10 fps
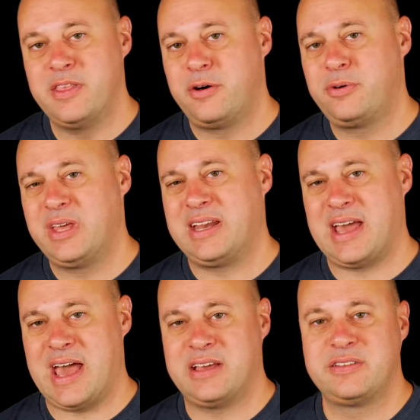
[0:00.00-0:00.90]
know
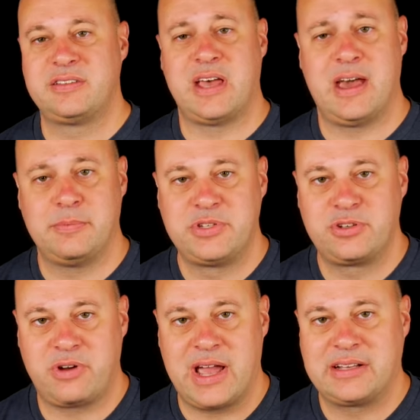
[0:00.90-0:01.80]
that as
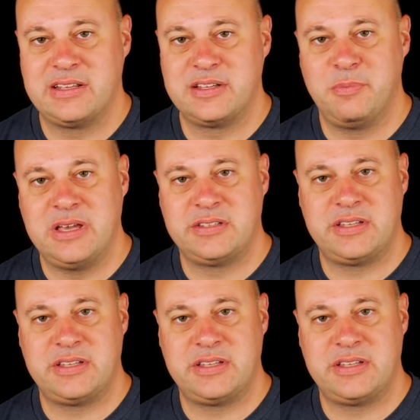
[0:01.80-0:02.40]
abstract as it may